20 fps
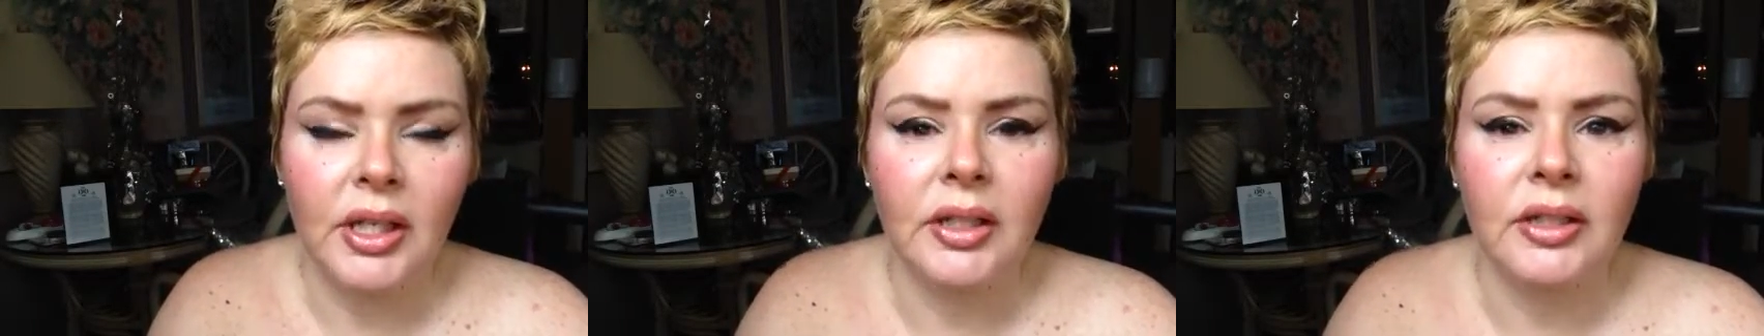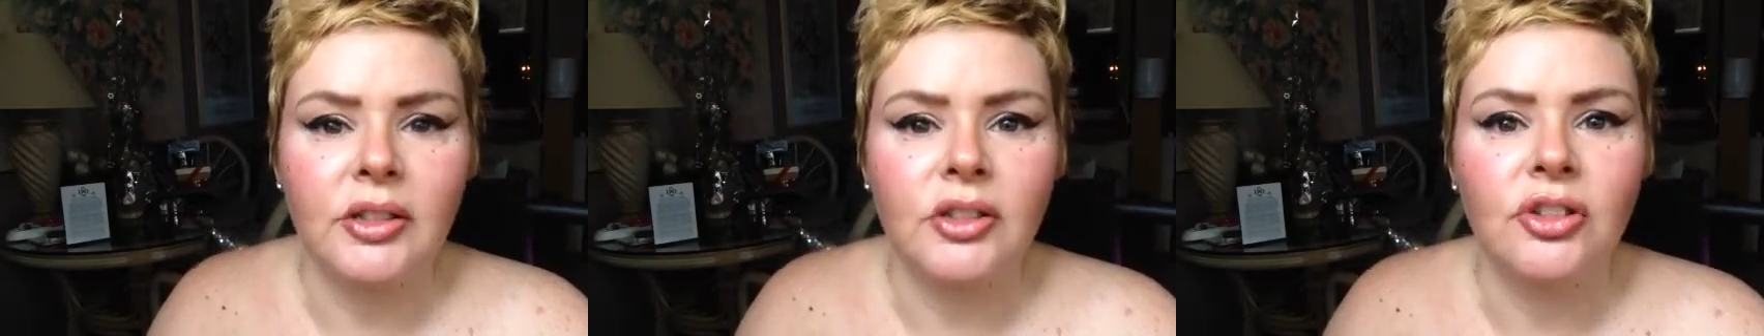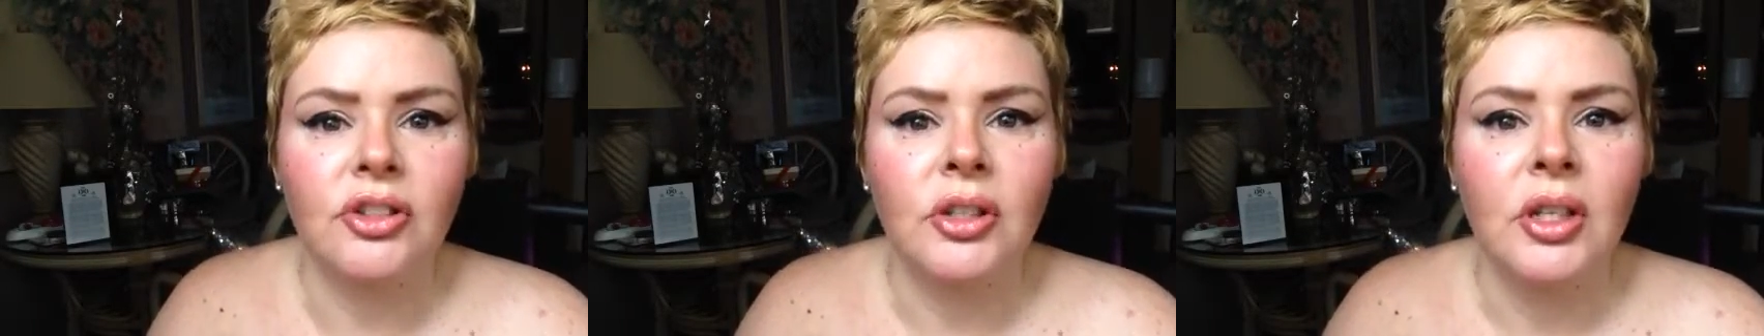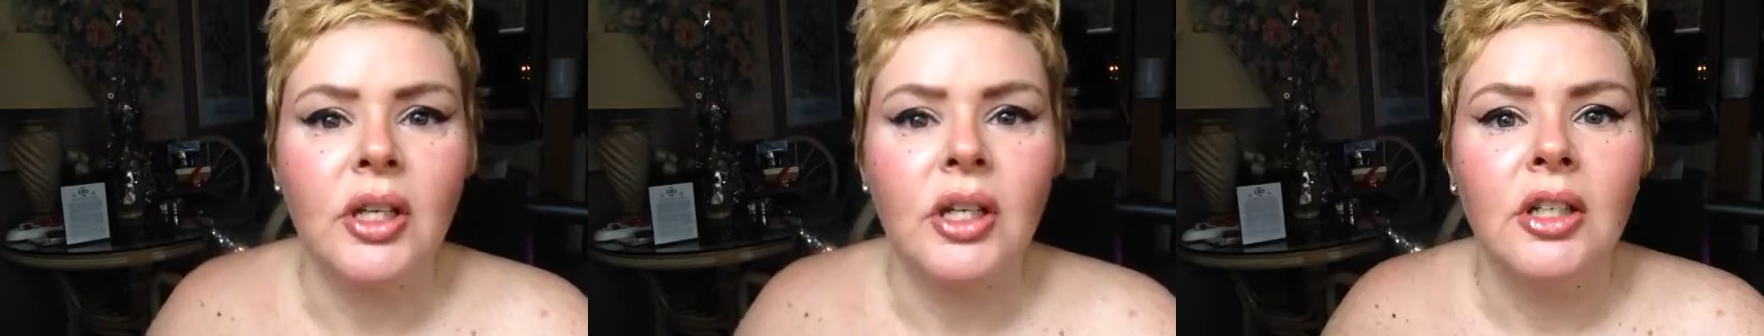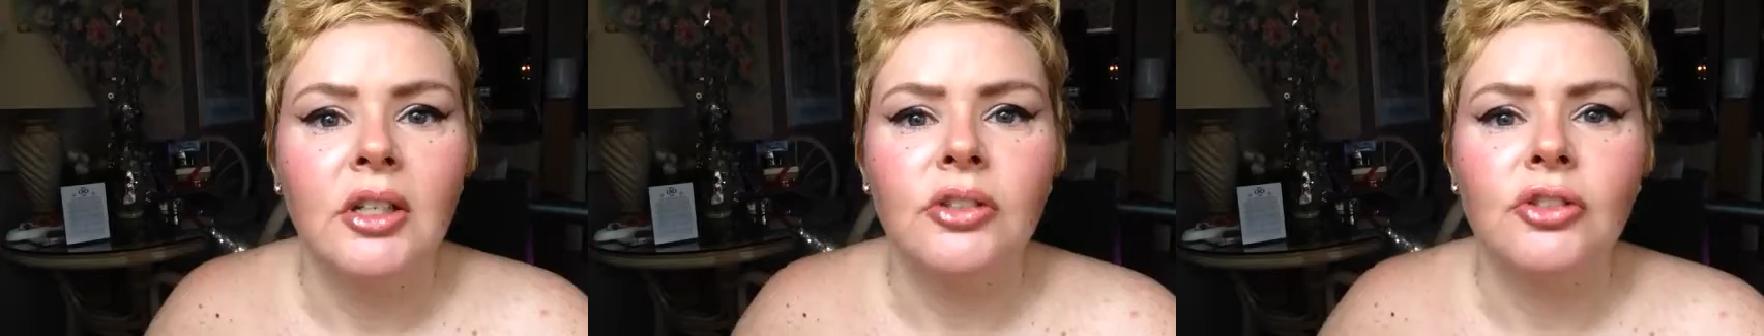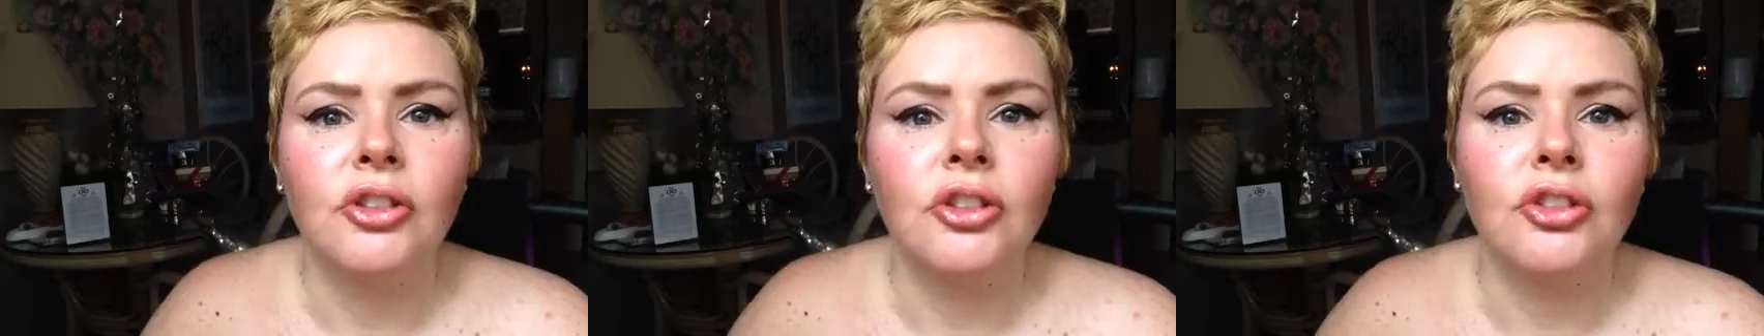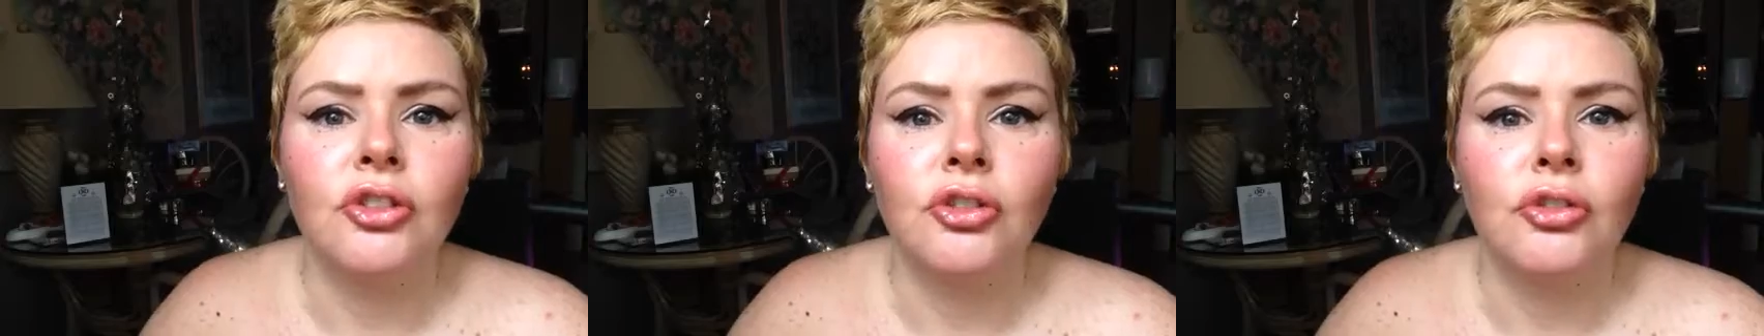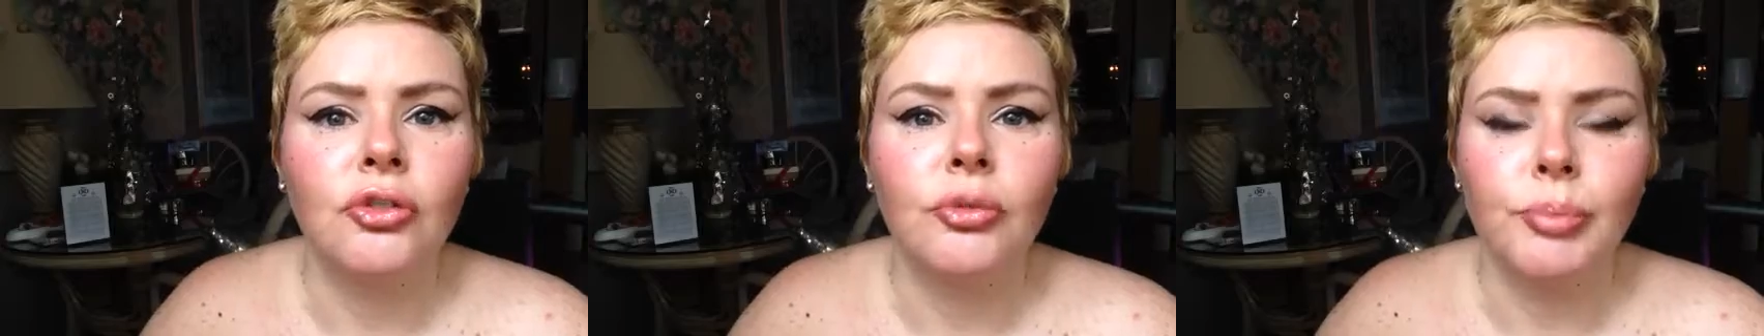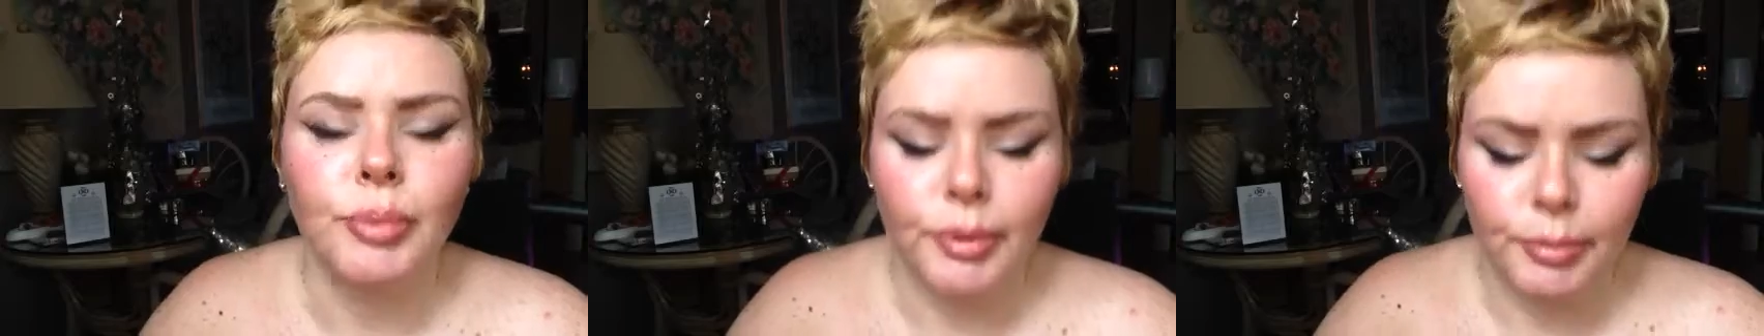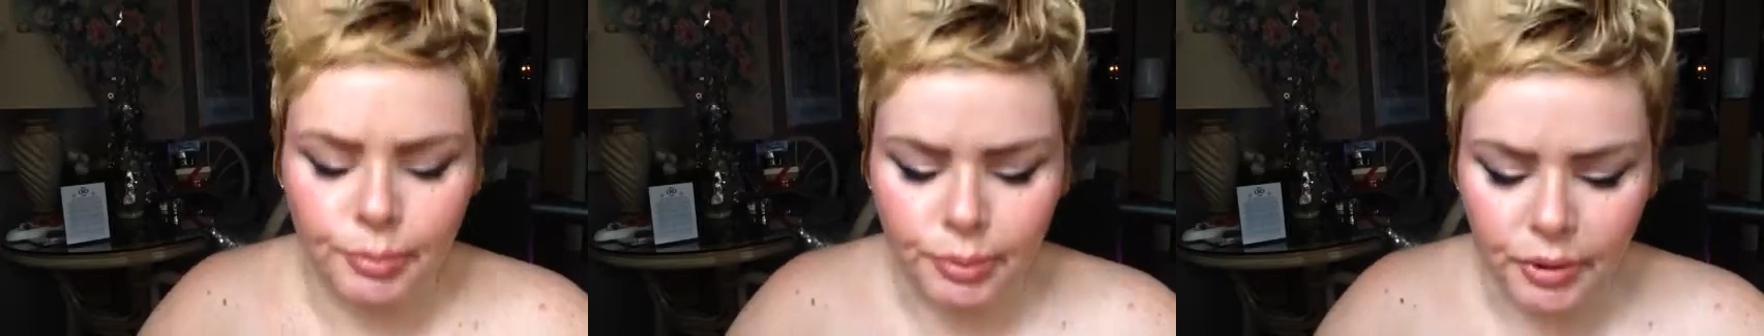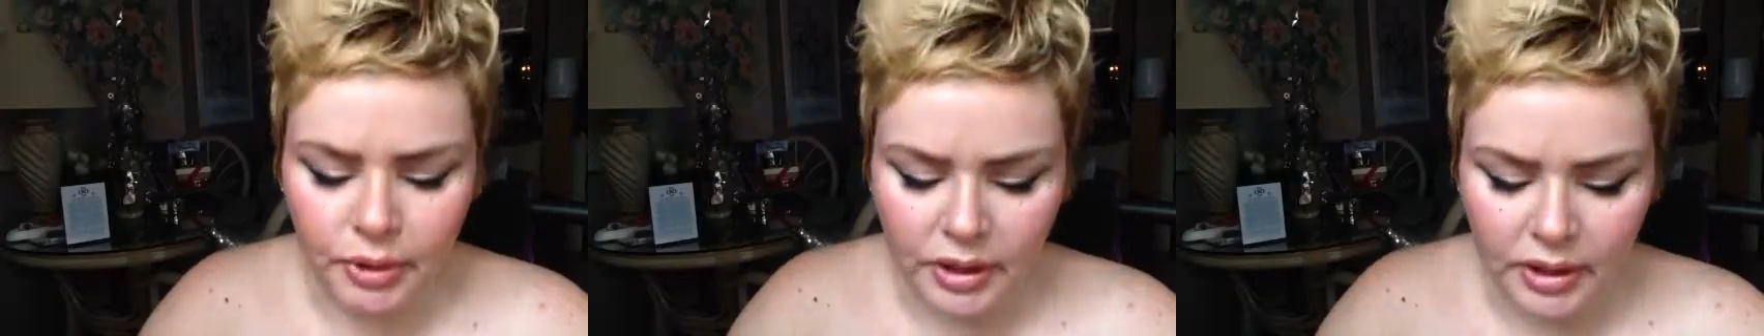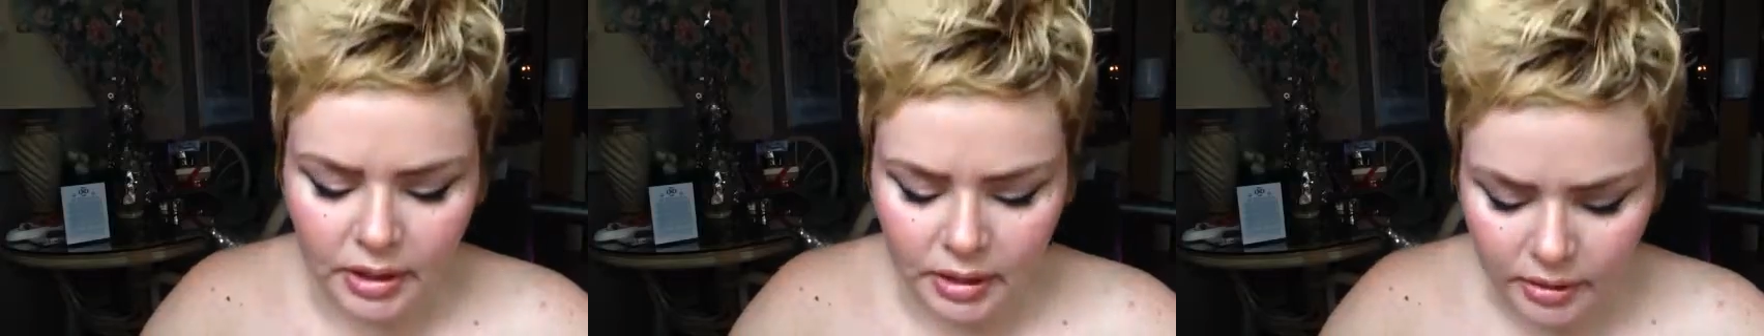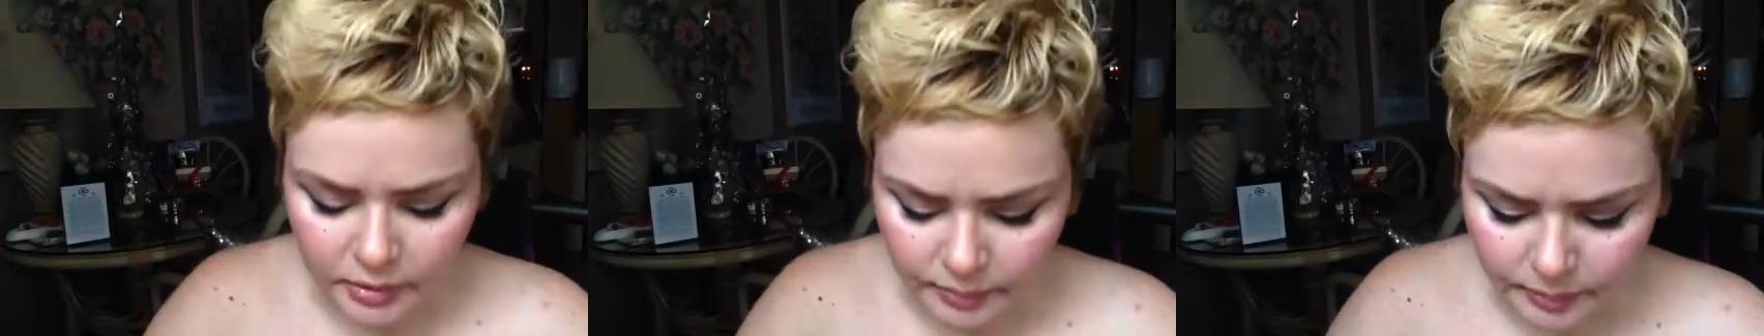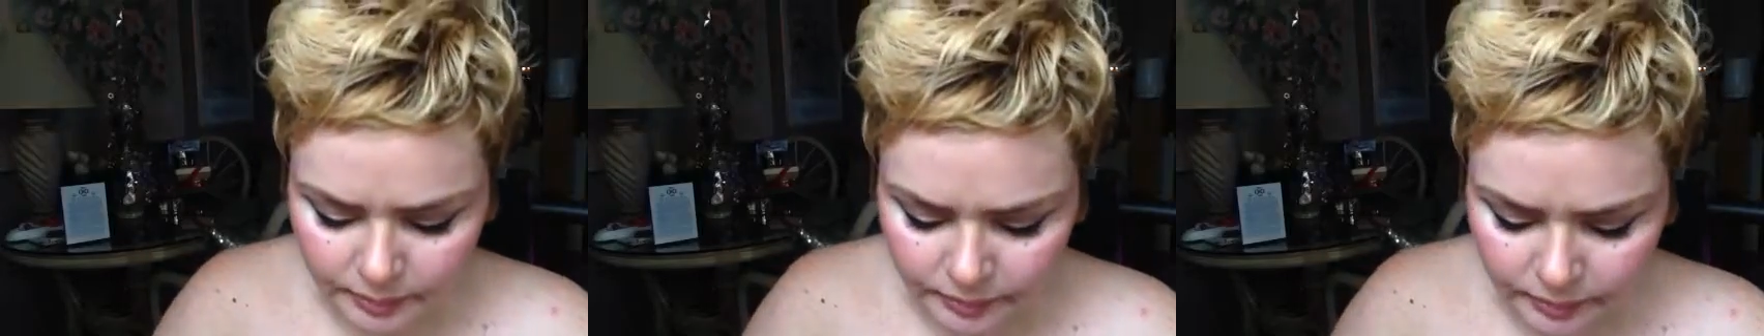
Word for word: and it's just super pretty.